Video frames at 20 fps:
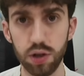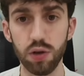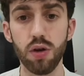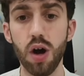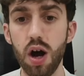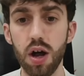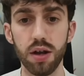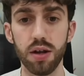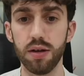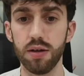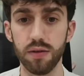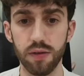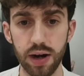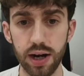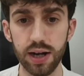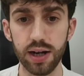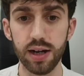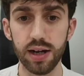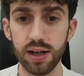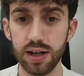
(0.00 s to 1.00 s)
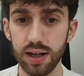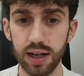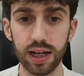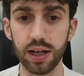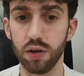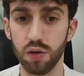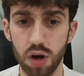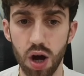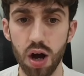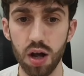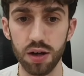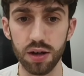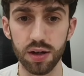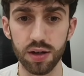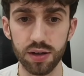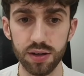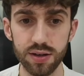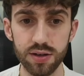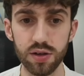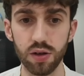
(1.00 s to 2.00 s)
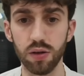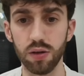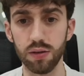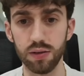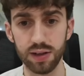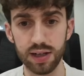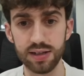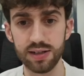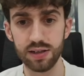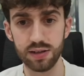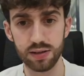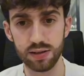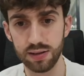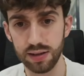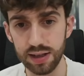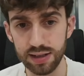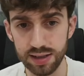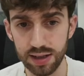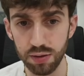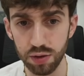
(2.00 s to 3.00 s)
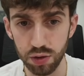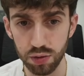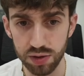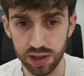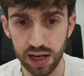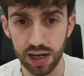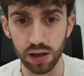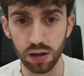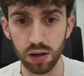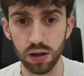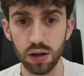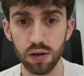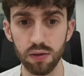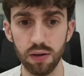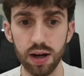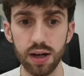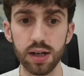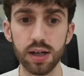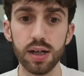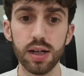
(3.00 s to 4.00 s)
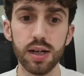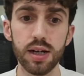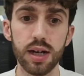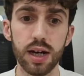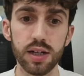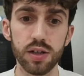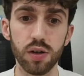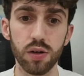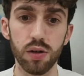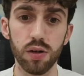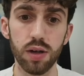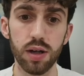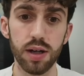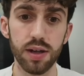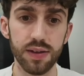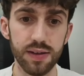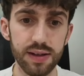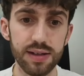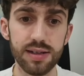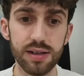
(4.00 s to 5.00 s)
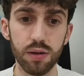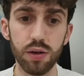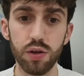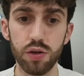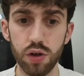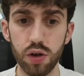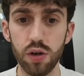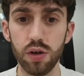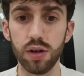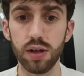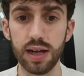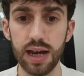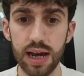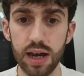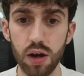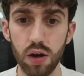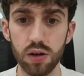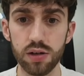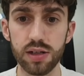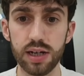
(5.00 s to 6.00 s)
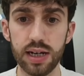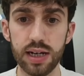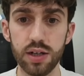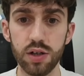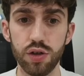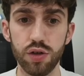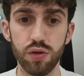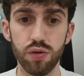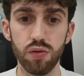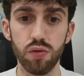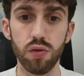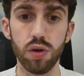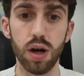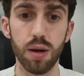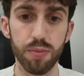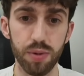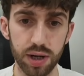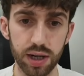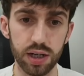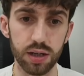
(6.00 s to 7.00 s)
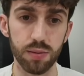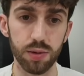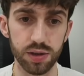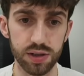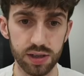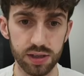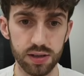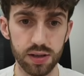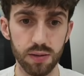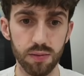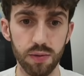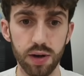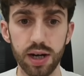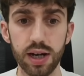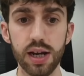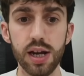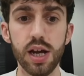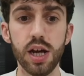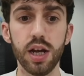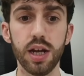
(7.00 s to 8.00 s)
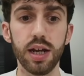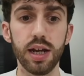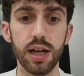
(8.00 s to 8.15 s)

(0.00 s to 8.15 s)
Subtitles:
You can't, right? Like, you can't. And so this is how you scale, right? And so this is how you turn chaos into a predictable system, right?